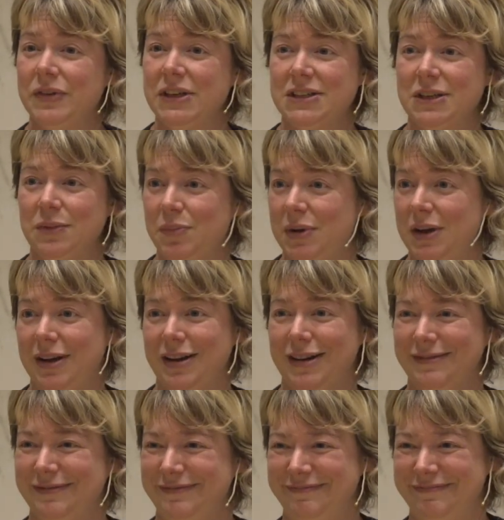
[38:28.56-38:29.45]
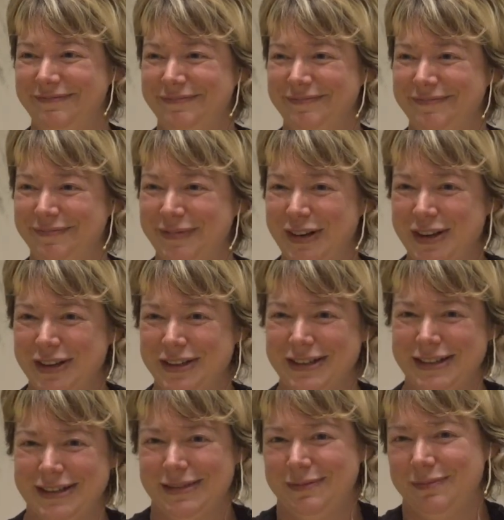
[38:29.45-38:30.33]
disappear,
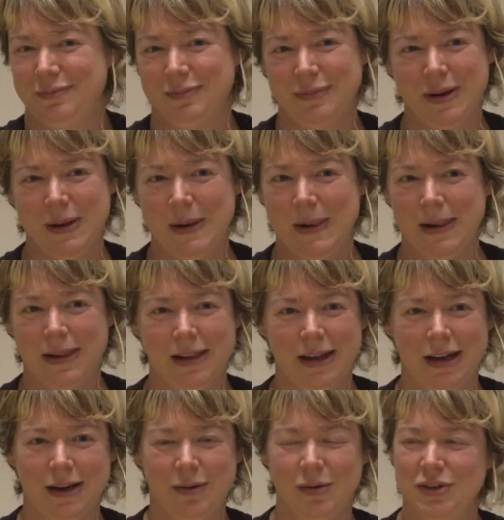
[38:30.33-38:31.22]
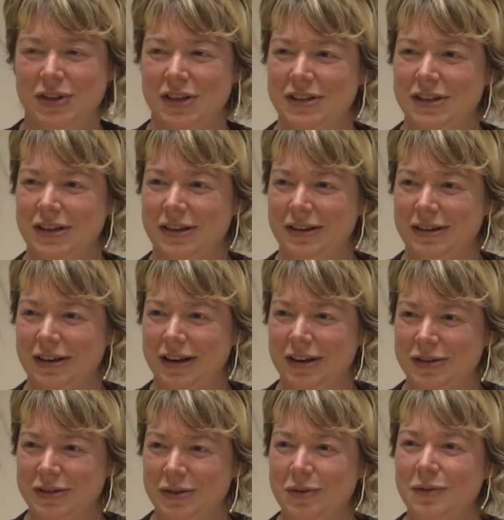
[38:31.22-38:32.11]
because languages
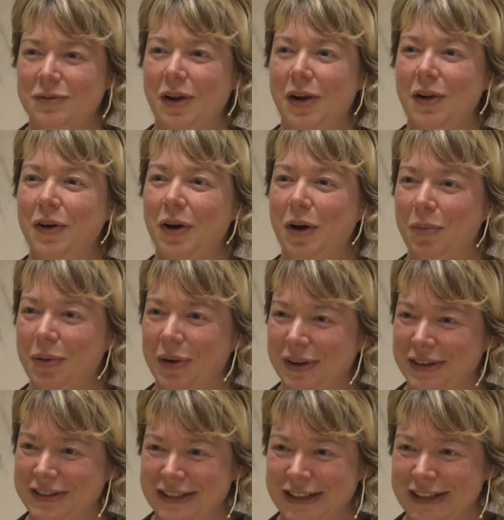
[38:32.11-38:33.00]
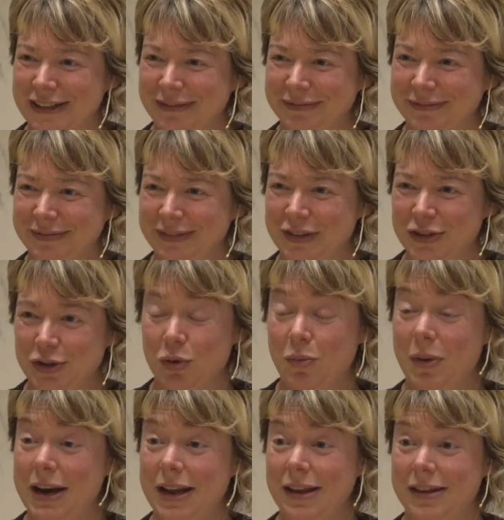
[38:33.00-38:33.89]
are so vulnerable to
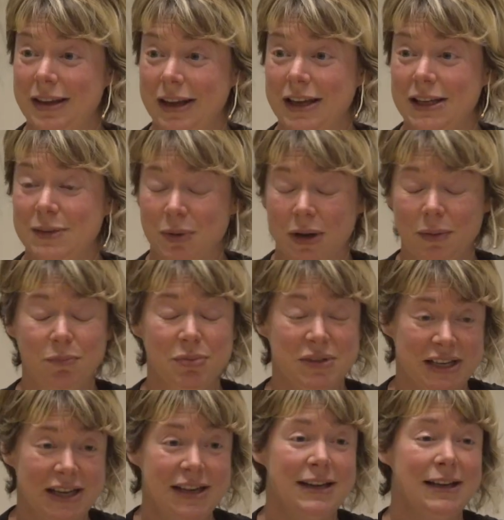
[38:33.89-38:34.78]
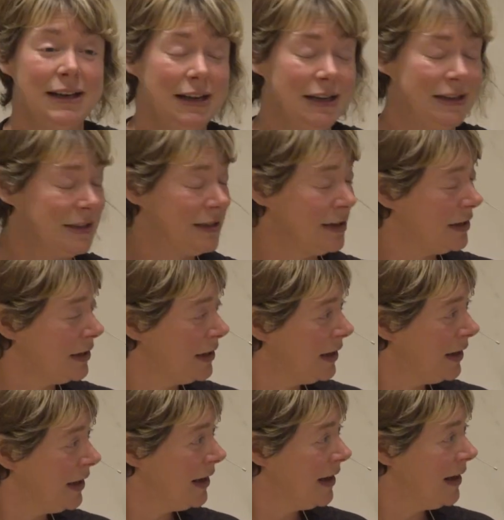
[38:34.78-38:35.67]
so many things, but particularly to
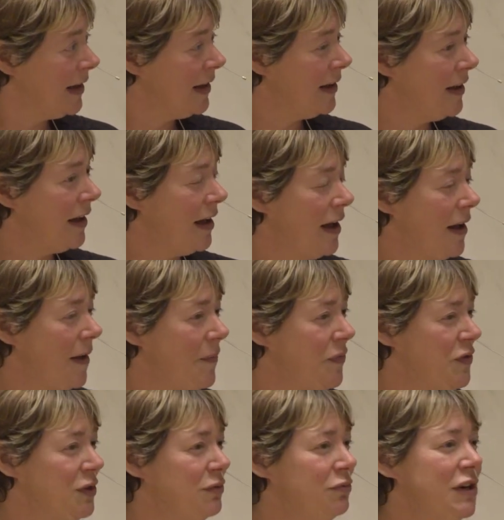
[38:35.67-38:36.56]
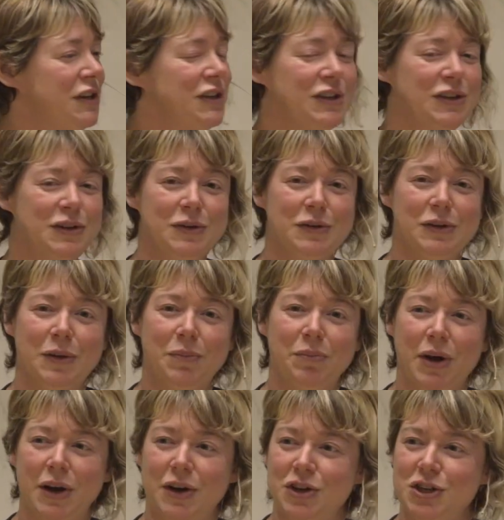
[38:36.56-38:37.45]
ridicule
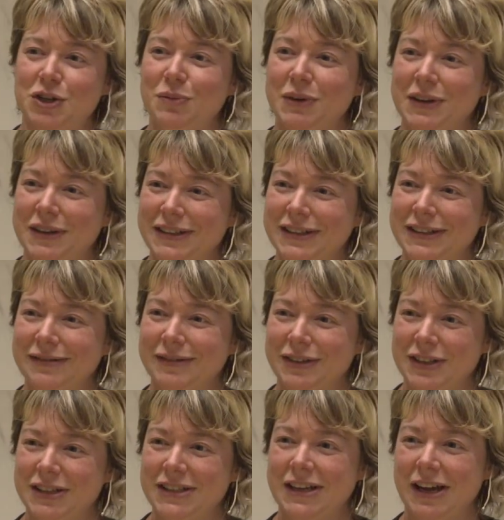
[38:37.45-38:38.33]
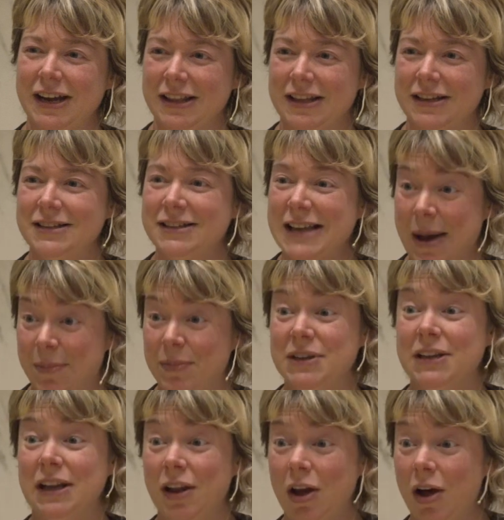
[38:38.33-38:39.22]
and punishment, which is something that has
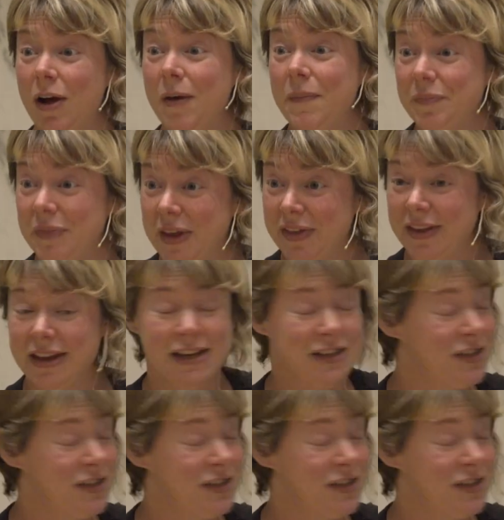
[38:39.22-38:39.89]
happened a lot in the